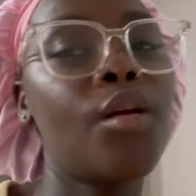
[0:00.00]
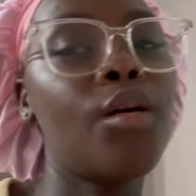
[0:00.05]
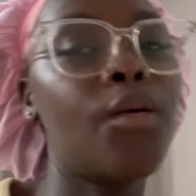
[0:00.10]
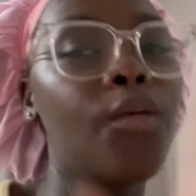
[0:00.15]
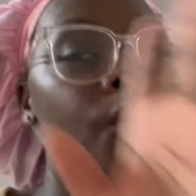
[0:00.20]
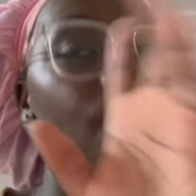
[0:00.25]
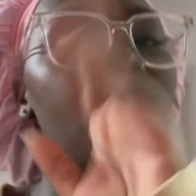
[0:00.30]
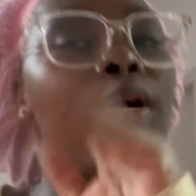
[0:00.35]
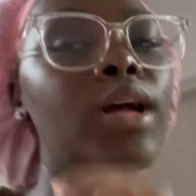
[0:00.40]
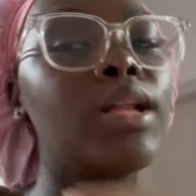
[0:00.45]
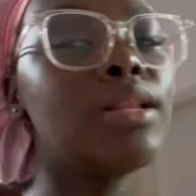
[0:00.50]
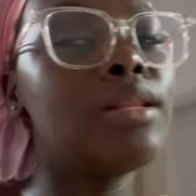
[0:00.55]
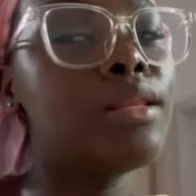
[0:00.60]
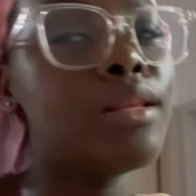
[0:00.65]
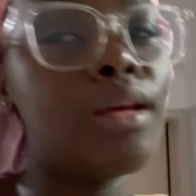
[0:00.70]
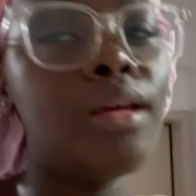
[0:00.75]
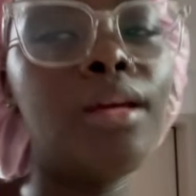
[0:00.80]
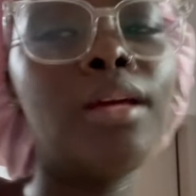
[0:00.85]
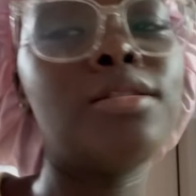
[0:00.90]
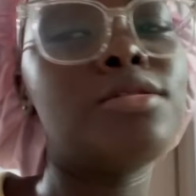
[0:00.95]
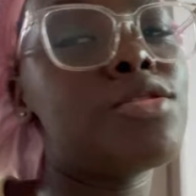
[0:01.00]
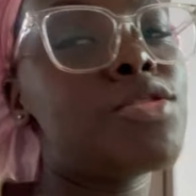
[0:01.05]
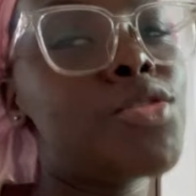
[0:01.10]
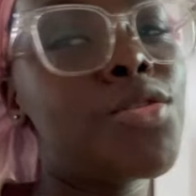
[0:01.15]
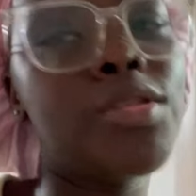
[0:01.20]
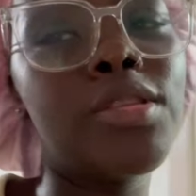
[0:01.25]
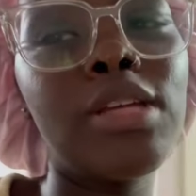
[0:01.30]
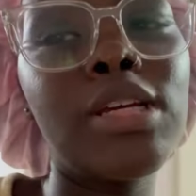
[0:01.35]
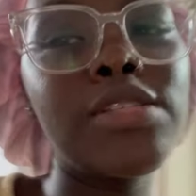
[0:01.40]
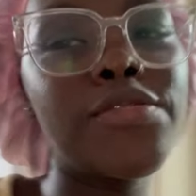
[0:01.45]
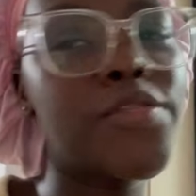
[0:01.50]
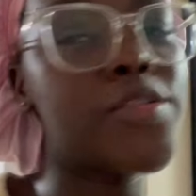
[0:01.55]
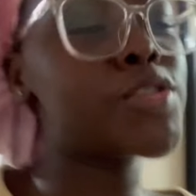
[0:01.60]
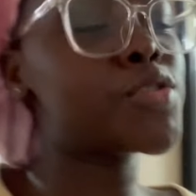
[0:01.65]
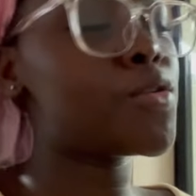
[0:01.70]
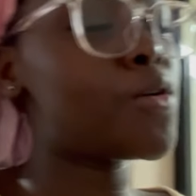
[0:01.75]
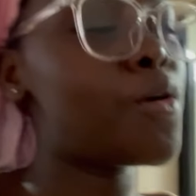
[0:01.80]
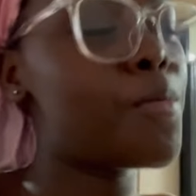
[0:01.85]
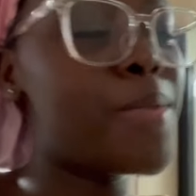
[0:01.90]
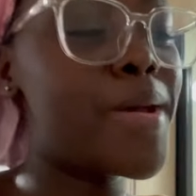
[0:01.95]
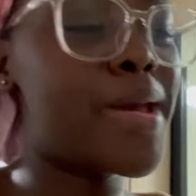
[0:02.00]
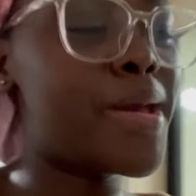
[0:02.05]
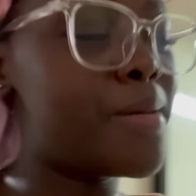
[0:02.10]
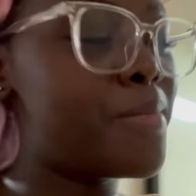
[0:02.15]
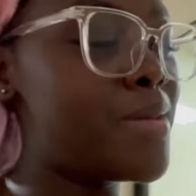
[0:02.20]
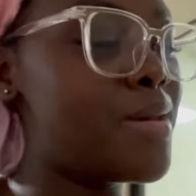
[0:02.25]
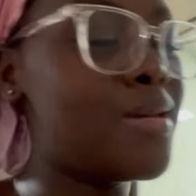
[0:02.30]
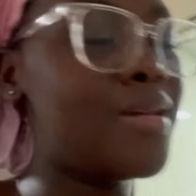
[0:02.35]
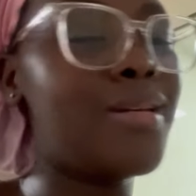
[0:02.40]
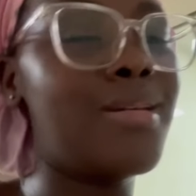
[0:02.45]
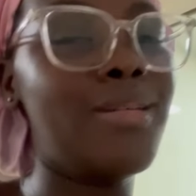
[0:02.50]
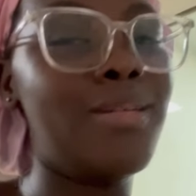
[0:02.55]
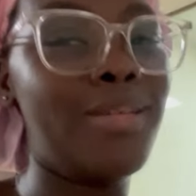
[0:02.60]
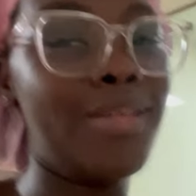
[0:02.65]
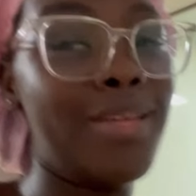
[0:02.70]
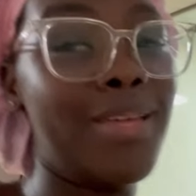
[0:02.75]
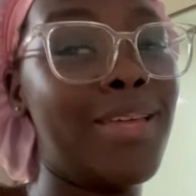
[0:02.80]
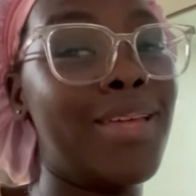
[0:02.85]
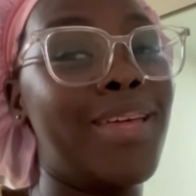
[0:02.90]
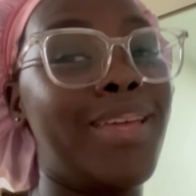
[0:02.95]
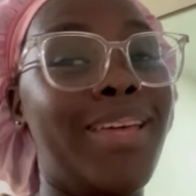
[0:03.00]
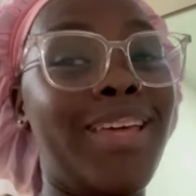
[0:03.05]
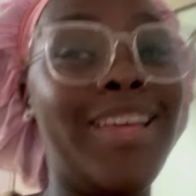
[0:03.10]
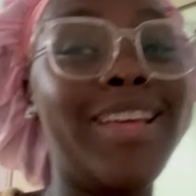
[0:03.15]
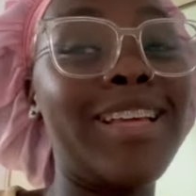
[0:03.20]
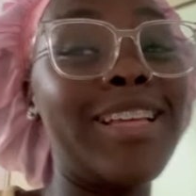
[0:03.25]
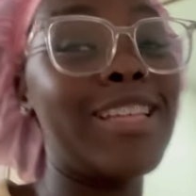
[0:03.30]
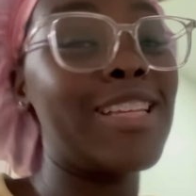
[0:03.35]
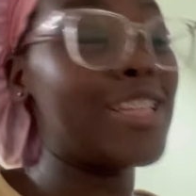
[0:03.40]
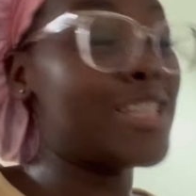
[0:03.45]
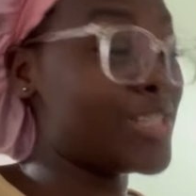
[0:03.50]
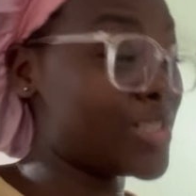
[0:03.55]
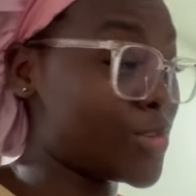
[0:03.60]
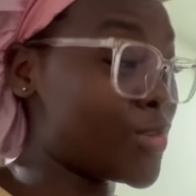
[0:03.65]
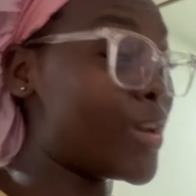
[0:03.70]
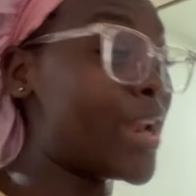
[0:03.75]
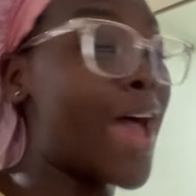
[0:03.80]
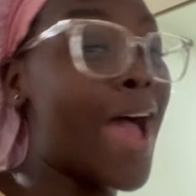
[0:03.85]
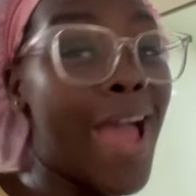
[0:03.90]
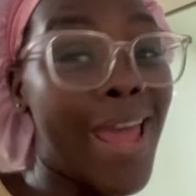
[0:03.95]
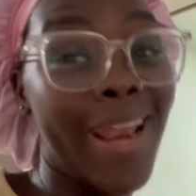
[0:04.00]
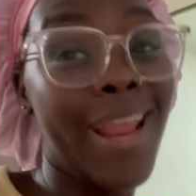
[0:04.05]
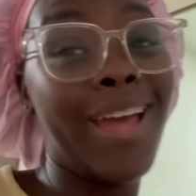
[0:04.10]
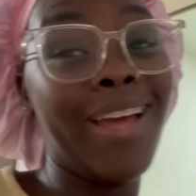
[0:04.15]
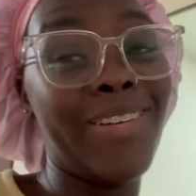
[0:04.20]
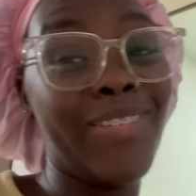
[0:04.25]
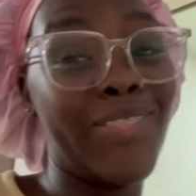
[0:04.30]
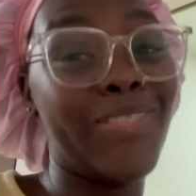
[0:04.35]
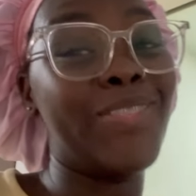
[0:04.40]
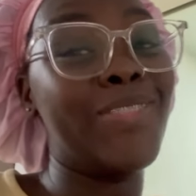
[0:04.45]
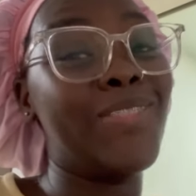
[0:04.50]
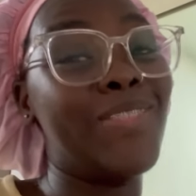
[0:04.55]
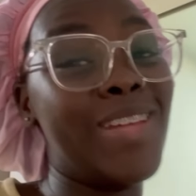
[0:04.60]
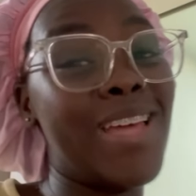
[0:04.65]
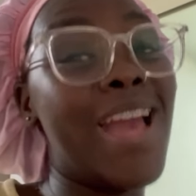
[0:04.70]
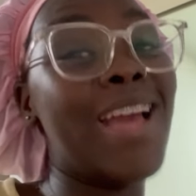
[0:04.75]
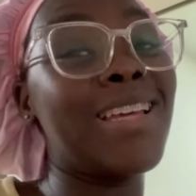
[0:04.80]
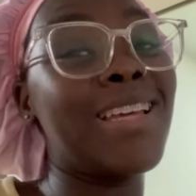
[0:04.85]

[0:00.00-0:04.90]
One thing and two things for sure, baby. Ngizolala. Yeah,